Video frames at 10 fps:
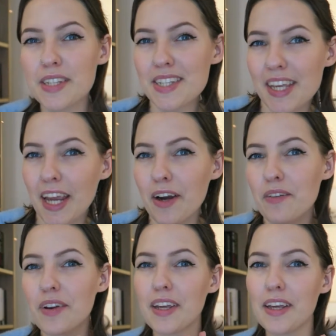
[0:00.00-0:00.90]

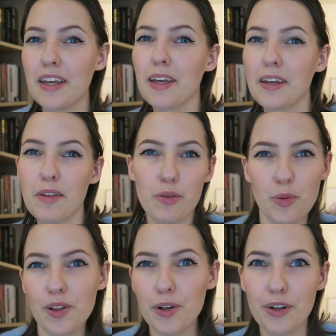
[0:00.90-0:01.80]
scary
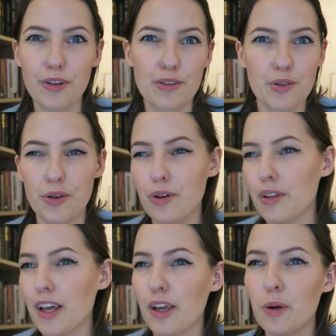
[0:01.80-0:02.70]
thrillers or
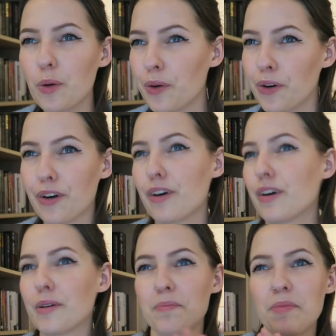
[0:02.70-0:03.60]
like horror